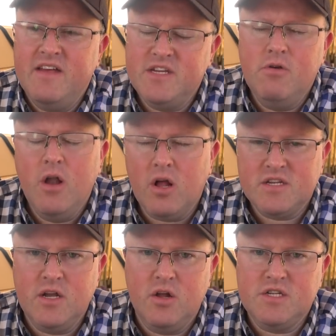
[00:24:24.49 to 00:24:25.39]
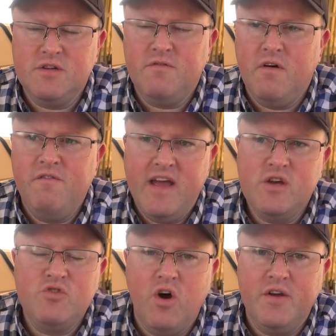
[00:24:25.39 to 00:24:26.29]
They do lots and lots of
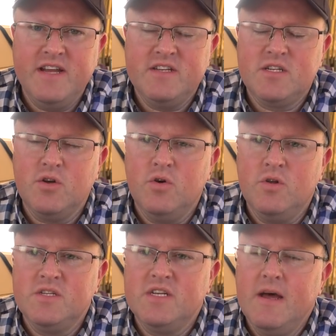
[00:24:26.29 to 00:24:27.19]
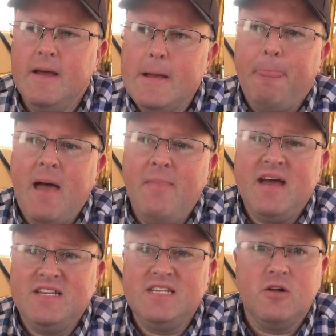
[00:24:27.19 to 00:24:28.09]
Victron installs, and
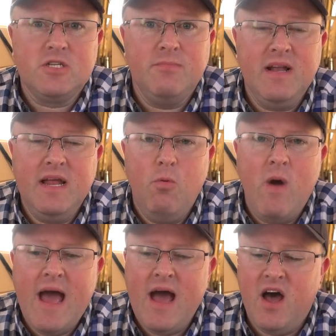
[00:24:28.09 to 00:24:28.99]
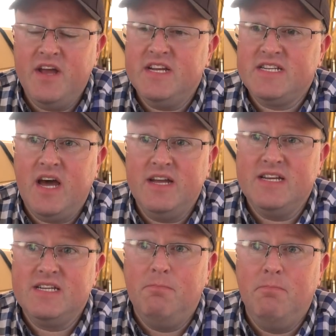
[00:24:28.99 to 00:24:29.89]
that is ultimately where I
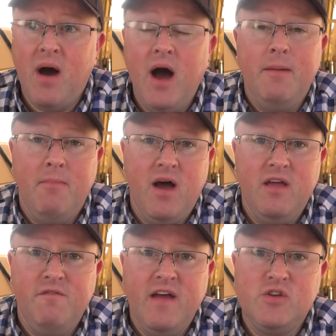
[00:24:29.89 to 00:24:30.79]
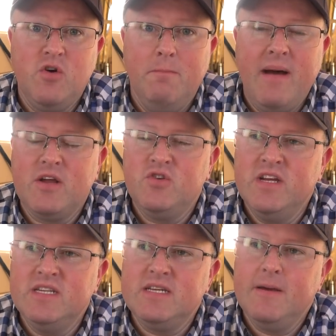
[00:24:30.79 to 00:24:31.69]
decided to buy my Victron
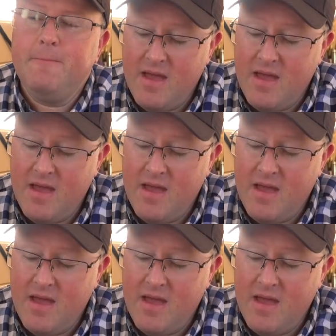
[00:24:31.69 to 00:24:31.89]
batteries.